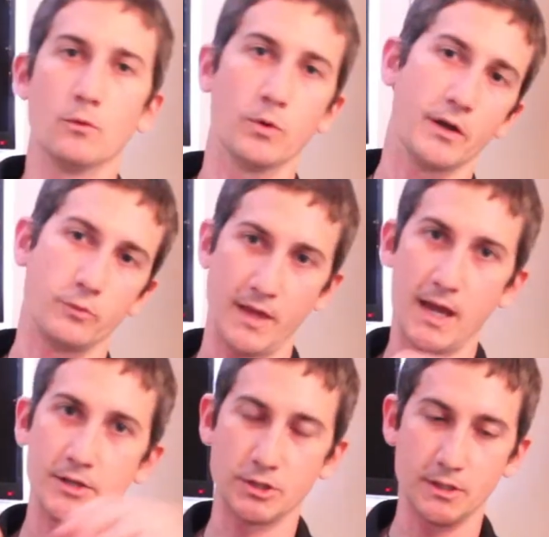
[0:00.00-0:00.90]
Whereas with
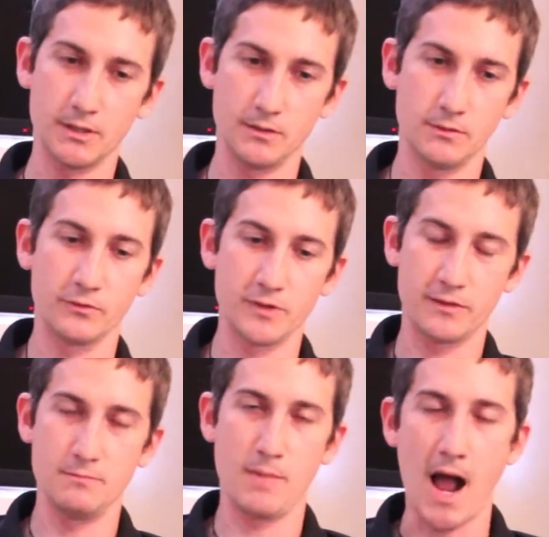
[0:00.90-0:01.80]
edge lit, there's
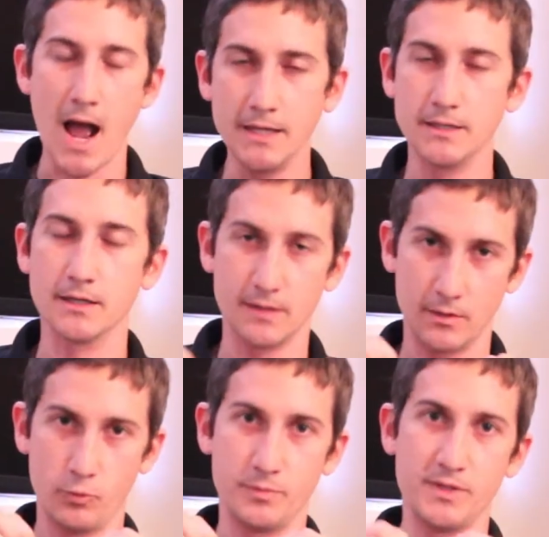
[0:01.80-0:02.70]
nothing behind it
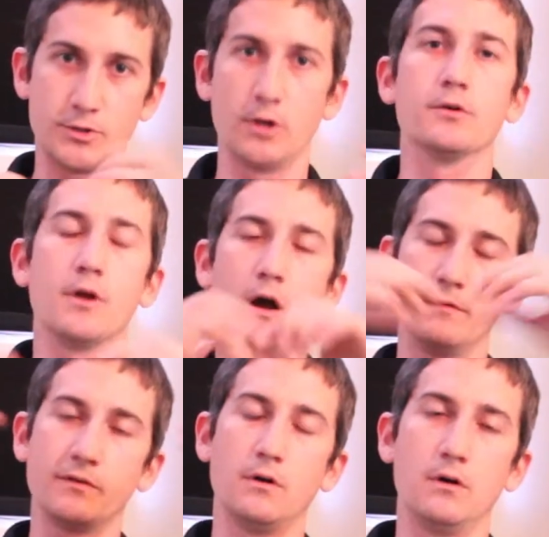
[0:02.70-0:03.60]
that would be turned
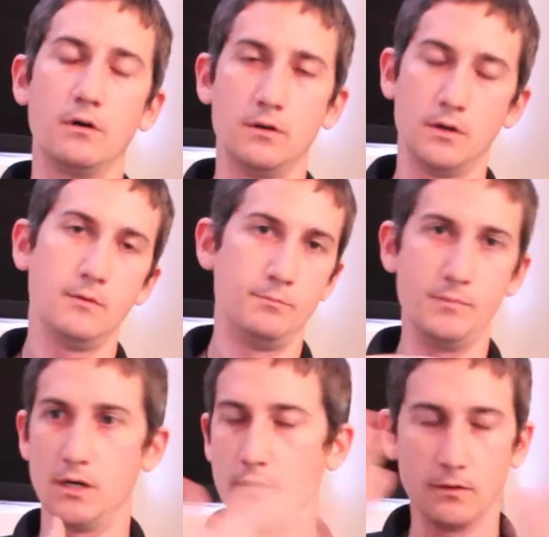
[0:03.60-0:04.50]
off. It's all
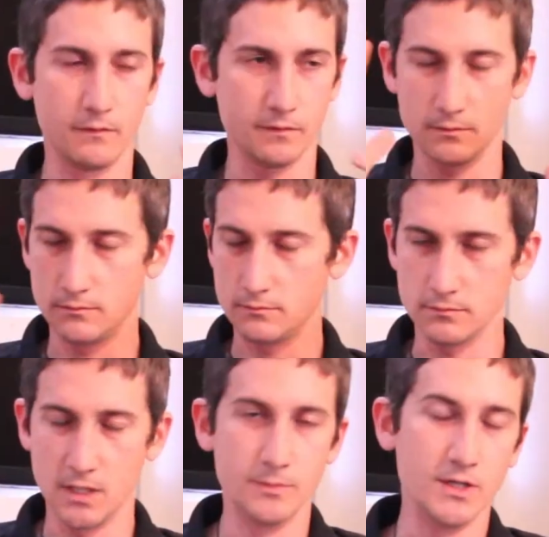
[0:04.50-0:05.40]
mirrors
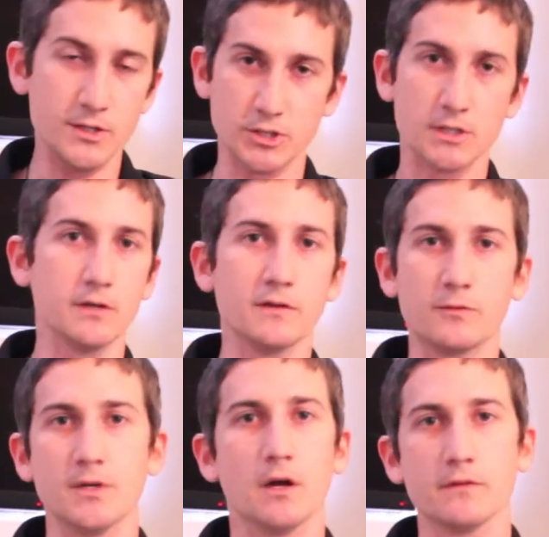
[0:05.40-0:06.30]
and engineering that's
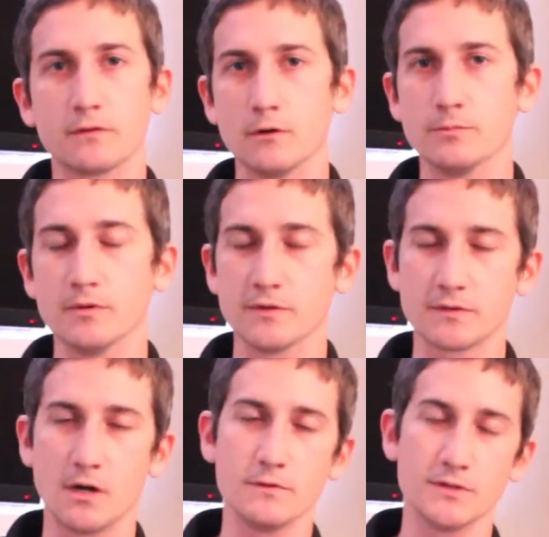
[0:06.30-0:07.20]
beyond the scope of this
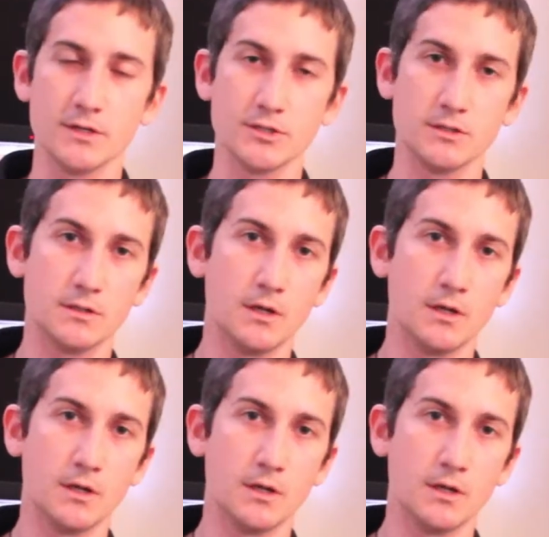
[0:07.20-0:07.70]
conversation.